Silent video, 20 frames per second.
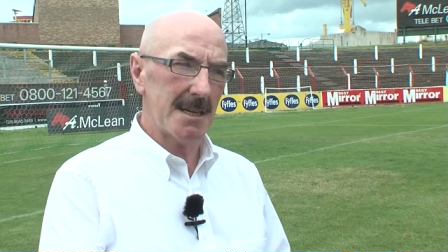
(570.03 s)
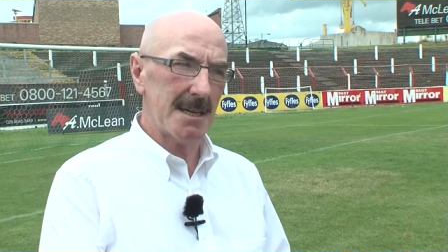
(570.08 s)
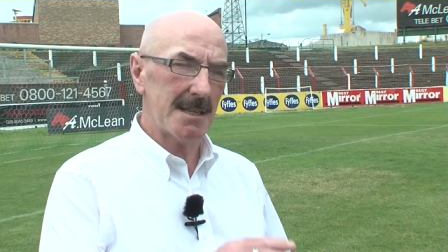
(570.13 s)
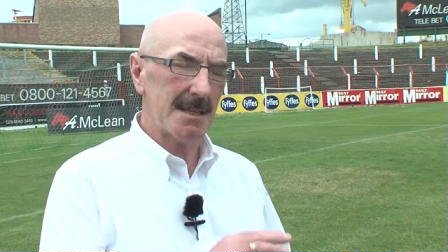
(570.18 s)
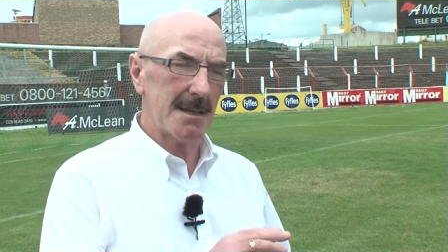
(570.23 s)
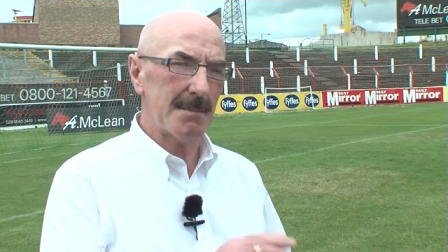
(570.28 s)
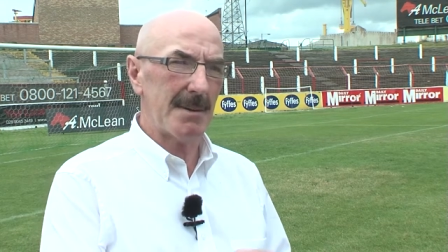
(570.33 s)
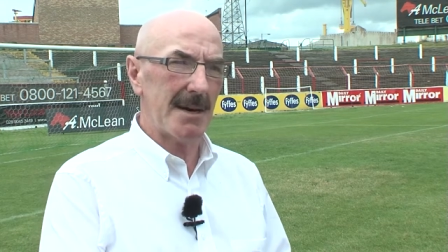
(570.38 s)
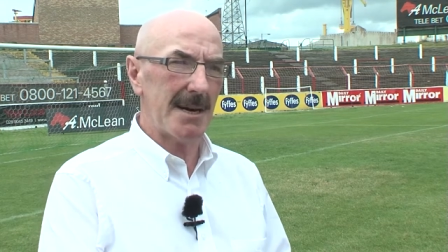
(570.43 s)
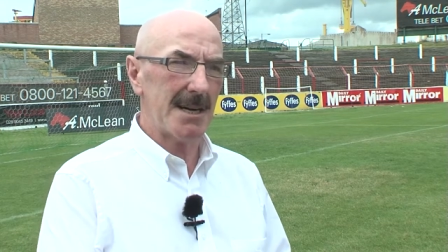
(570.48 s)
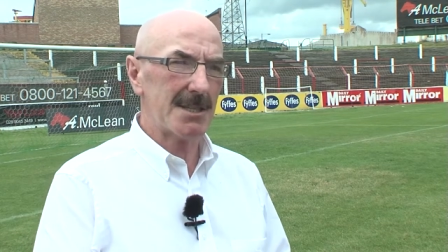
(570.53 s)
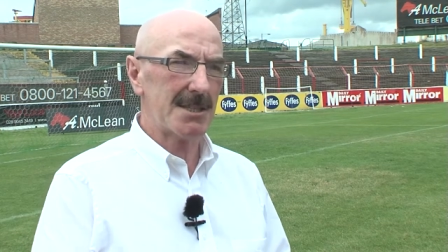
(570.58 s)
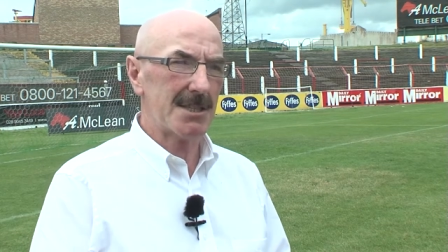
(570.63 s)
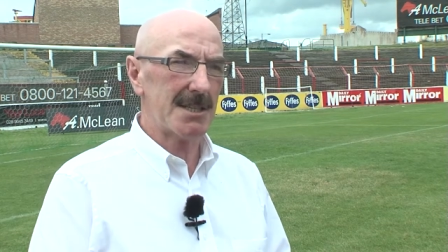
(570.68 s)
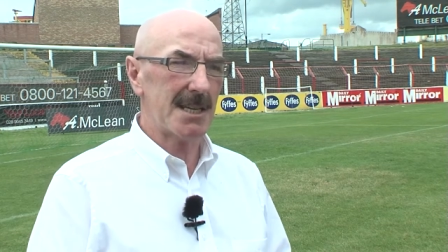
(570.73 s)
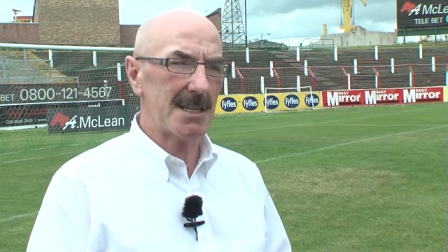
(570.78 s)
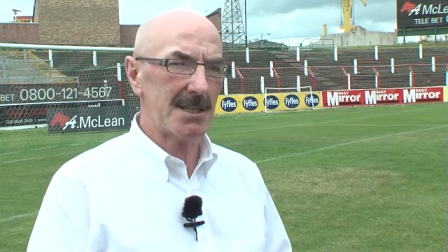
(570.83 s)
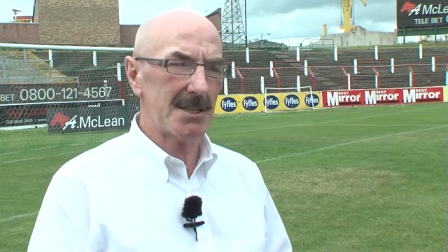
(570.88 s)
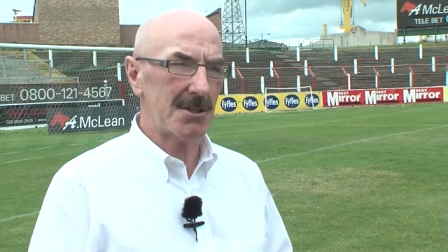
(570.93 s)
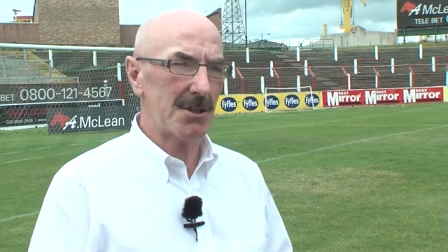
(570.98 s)
uh, the past
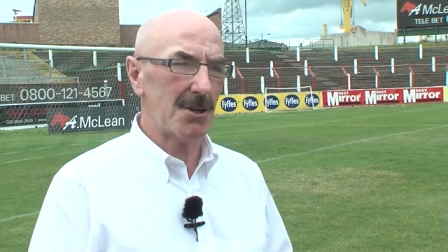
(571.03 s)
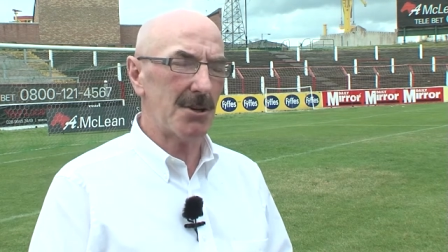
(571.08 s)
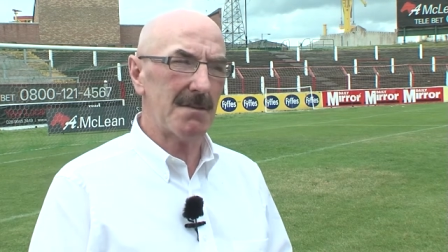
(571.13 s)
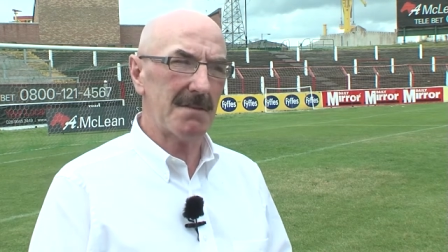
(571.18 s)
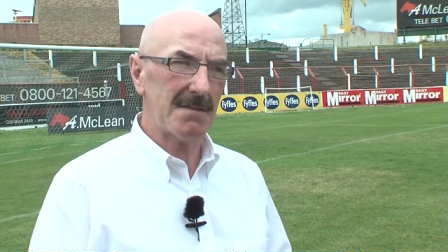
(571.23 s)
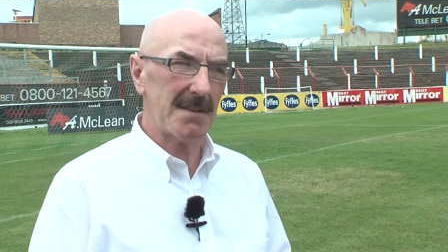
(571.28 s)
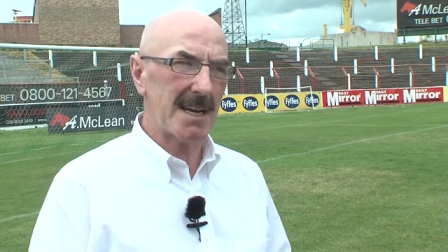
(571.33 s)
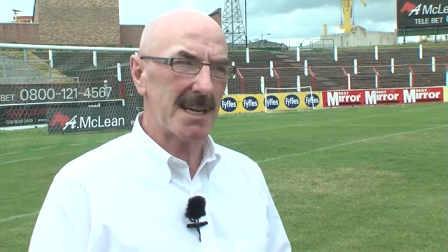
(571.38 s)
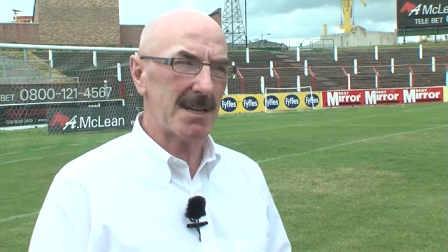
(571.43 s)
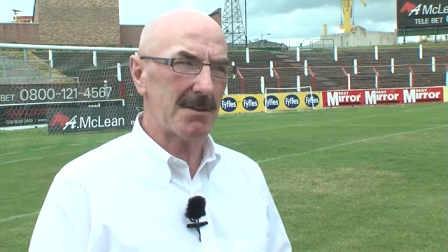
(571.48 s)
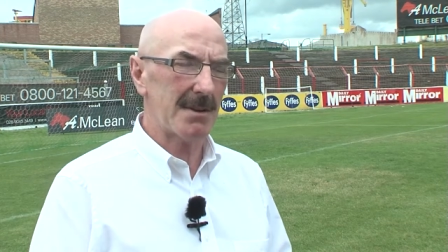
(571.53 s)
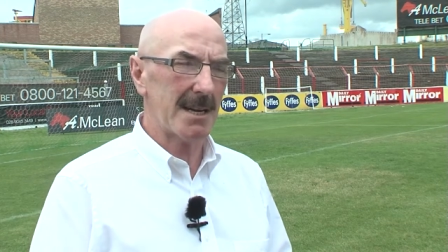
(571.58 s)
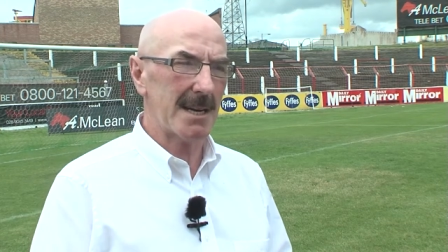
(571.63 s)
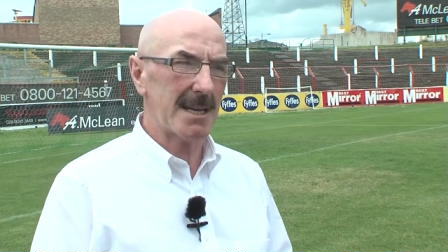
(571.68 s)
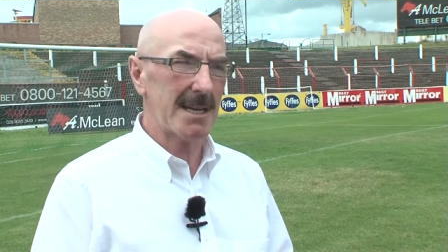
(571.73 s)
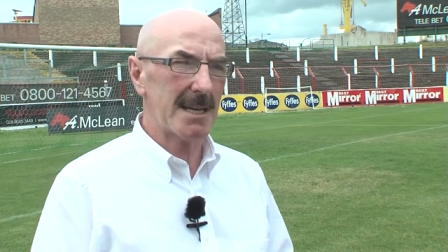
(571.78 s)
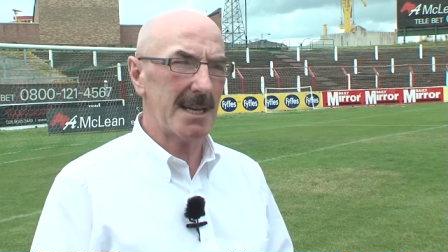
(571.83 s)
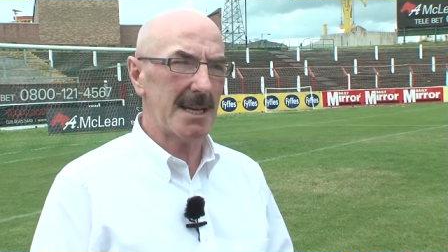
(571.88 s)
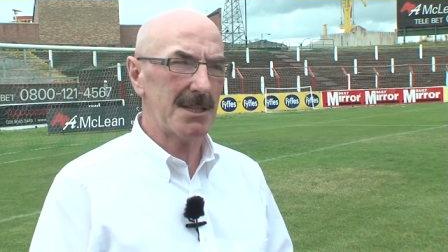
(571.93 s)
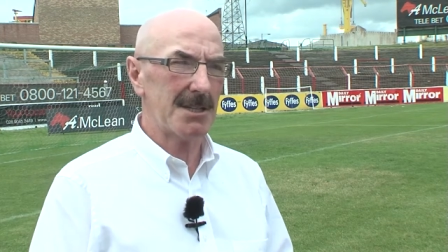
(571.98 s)
season, down fighting
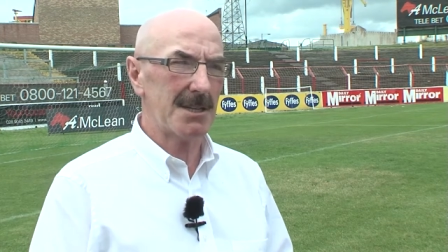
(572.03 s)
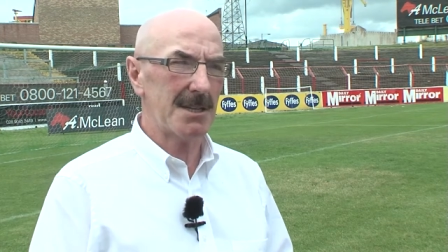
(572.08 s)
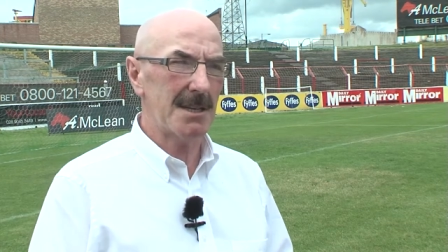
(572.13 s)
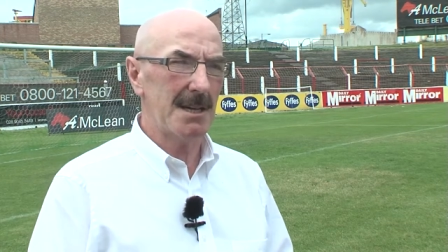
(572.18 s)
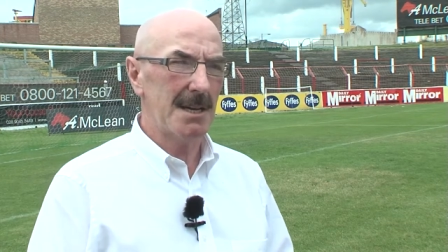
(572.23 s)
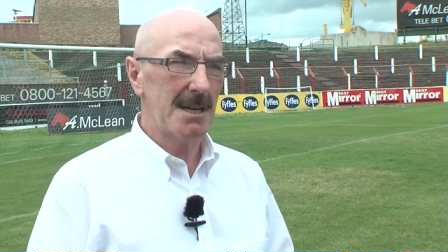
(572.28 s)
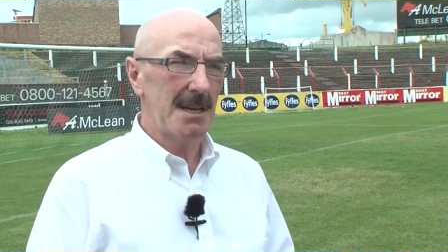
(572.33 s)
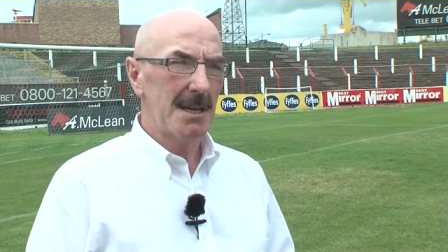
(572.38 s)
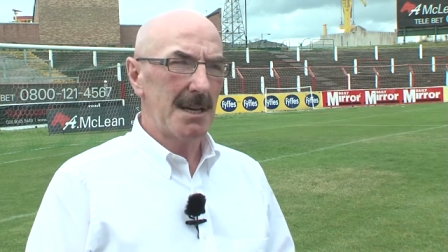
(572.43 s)
relegation.